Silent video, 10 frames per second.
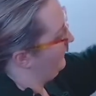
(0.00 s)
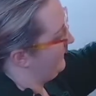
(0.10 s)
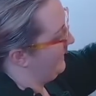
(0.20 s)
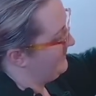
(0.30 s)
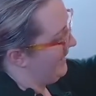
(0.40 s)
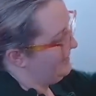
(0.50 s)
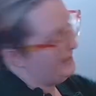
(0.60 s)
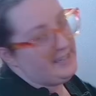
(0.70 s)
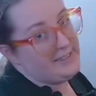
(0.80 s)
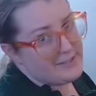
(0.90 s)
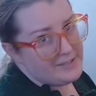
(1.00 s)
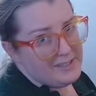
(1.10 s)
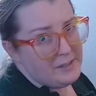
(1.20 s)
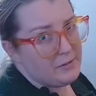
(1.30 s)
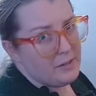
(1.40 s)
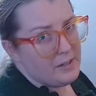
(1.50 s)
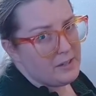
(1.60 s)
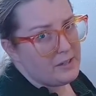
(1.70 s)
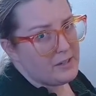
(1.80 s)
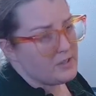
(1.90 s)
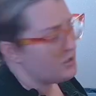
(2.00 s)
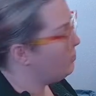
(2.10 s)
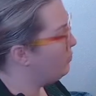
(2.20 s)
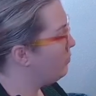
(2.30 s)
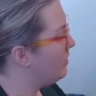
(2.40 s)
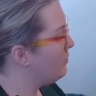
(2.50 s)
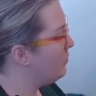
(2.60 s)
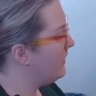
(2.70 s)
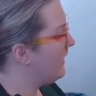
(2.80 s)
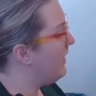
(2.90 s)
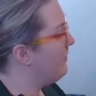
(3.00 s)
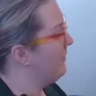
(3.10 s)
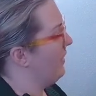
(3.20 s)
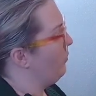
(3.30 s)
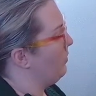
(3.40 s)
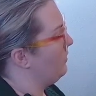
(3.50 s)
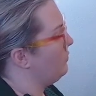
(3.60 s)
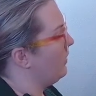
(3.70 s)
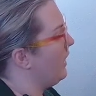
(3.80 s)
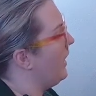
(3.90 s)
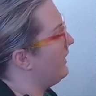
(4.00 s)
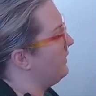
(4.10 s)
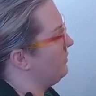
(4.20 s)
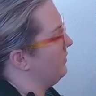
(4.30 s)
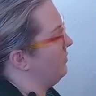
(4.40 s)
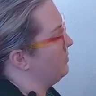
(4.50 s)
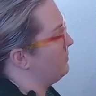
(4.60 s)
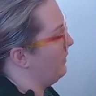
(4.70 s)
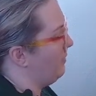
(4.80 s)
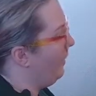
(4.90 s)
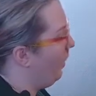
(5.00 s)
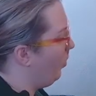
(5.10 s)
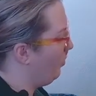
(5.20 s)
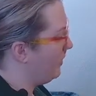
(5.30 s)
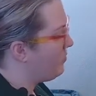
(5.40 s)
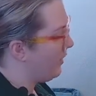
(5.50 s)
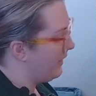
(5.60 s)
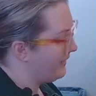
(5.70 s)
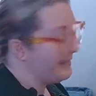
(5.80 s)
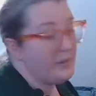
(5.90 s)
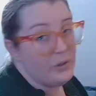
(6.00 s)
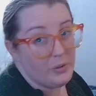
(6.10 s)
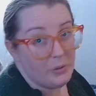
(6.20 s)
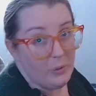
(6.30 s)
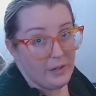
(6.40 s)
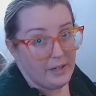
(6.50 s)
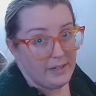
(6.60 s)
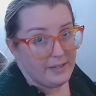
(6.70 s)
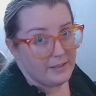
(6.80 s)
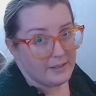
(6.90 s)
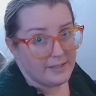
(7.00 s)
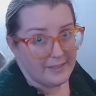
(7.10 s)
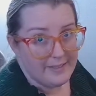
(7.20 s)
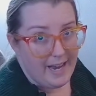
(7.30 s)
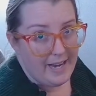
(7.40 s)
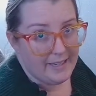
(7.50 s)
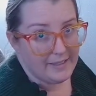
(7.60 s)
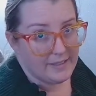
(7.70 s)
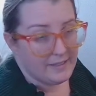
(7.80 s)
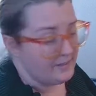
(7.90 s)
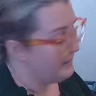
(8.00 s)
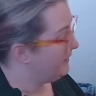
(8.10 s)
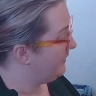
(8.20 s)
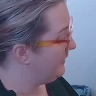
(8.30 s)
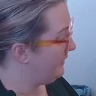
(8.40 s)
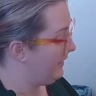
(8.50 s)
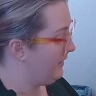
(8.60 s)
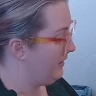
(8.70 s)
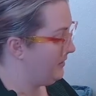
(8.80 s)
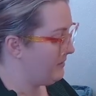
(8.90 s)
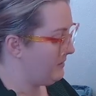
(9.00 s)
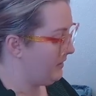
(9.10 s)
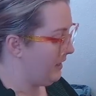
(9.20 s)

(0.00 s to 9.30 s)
attaching at the sleeve. So we're getting there. We're kind of close, but I'm hoping what I can do today is